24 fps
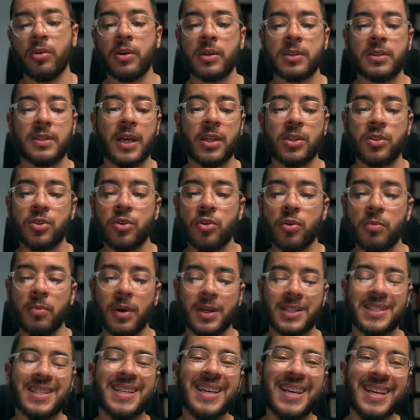is that too
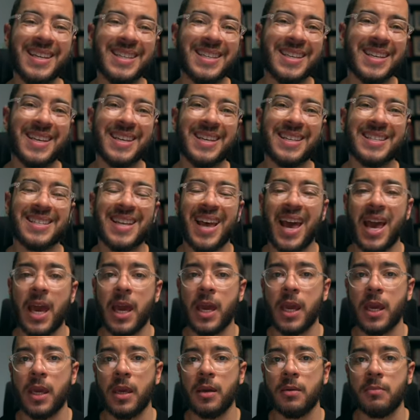much heat is
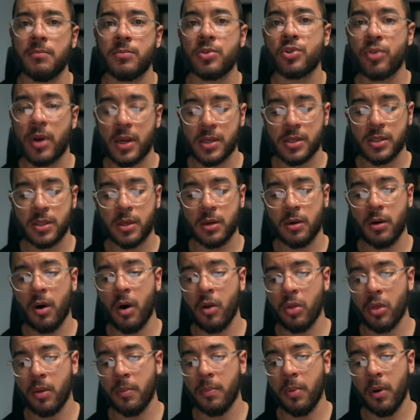a stressor
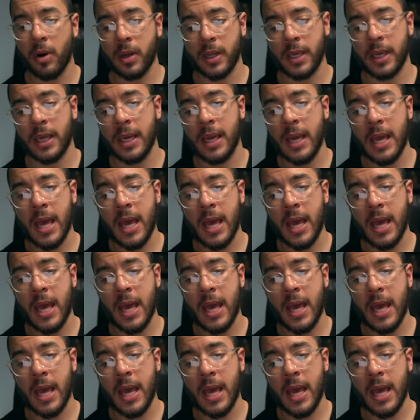on the body,